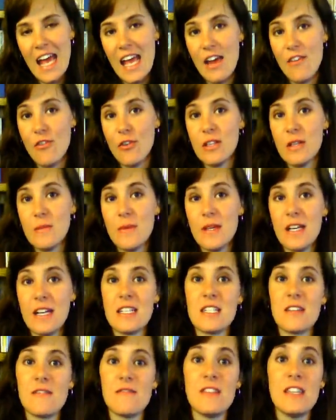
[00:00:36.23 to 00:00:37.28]
if only
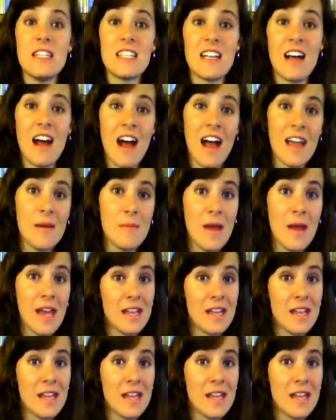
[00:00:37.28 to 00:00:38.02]
because of the time